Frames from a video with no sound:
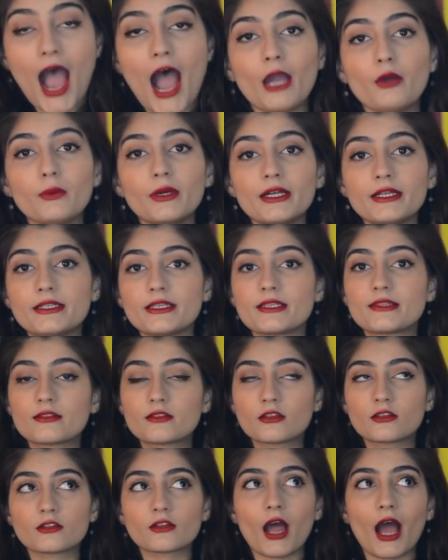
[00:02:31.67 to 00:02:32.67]
I would
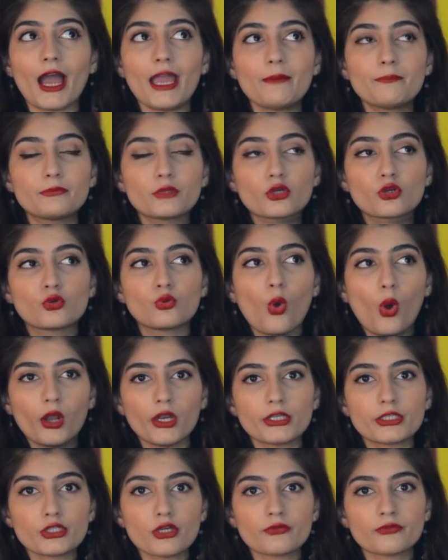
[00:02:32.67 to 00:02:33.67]
describe the
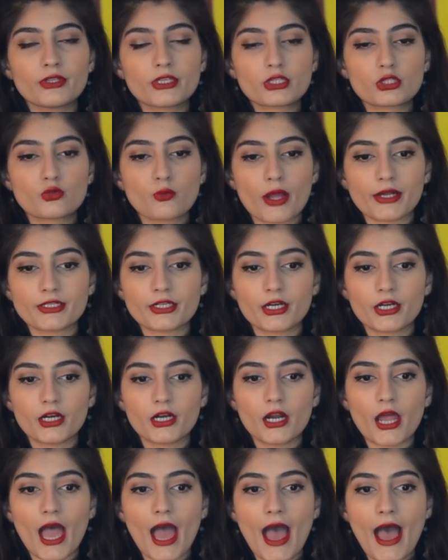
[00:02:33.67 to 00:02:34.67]
quality of this
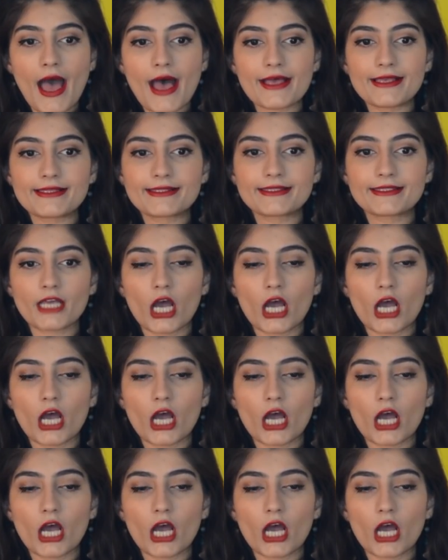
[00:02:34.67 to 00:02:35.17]
sweater as